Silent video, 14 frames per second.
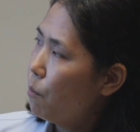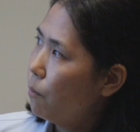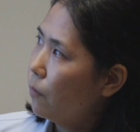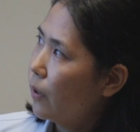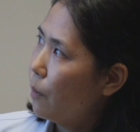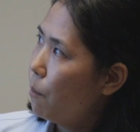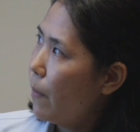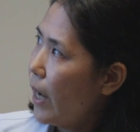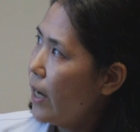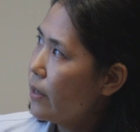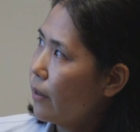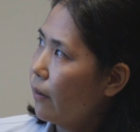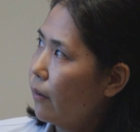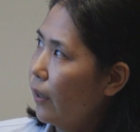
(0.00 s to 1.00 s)
the, the
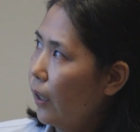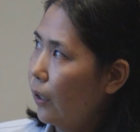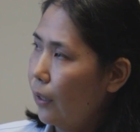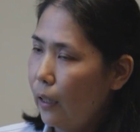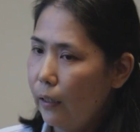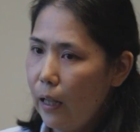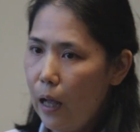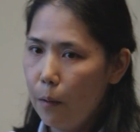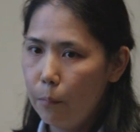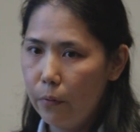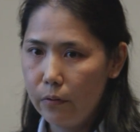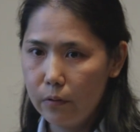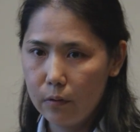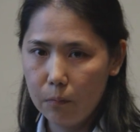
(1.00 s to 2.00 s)
major thing that
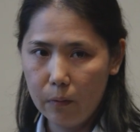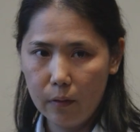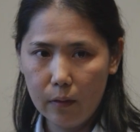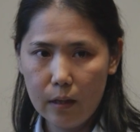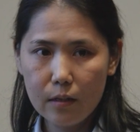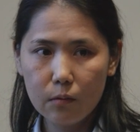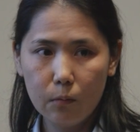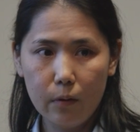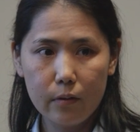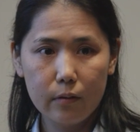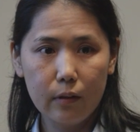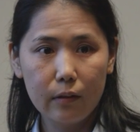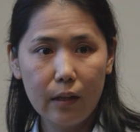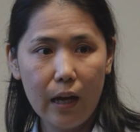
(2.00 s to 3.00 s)
happens with this
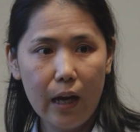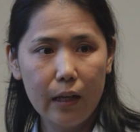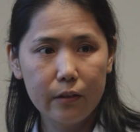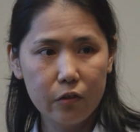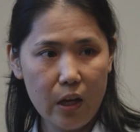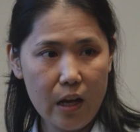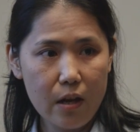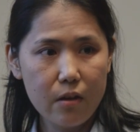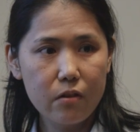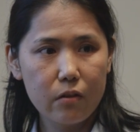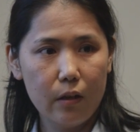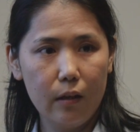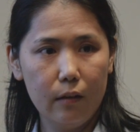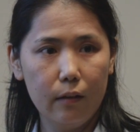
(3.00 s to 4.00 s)
was a
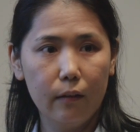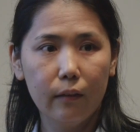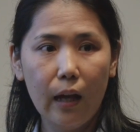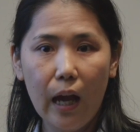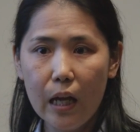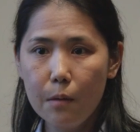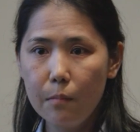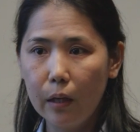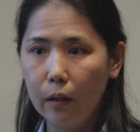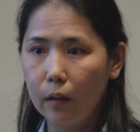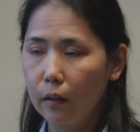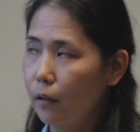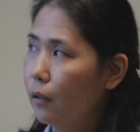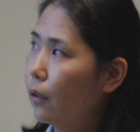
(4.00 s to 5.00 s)
change in the
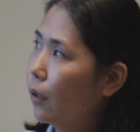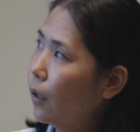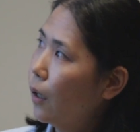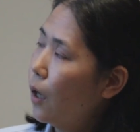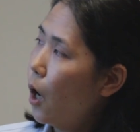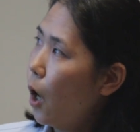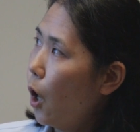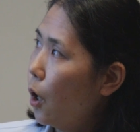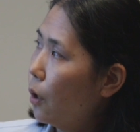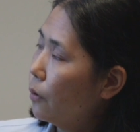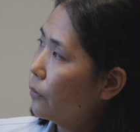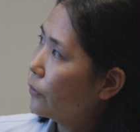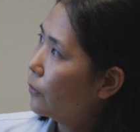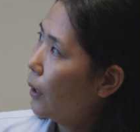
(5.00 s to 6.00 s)
timing
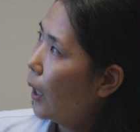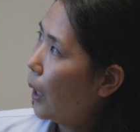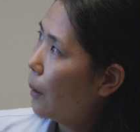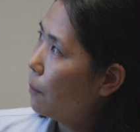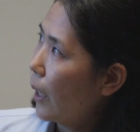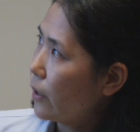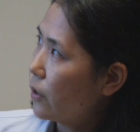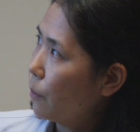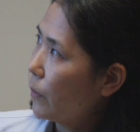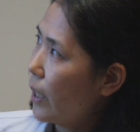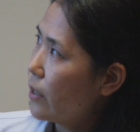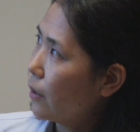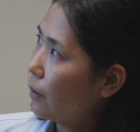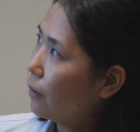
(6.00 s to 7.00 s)
of um, action
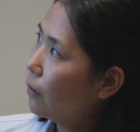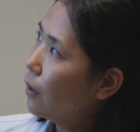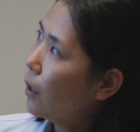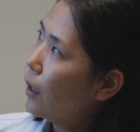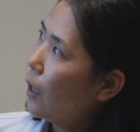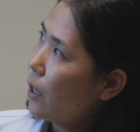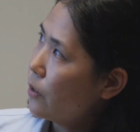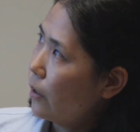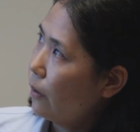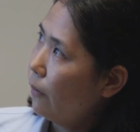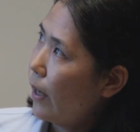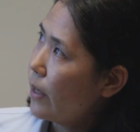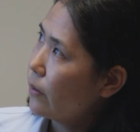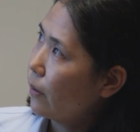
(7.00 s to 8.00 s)
potential
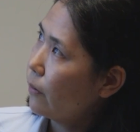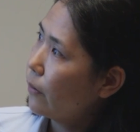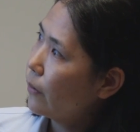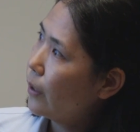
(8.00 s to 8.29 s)
generation.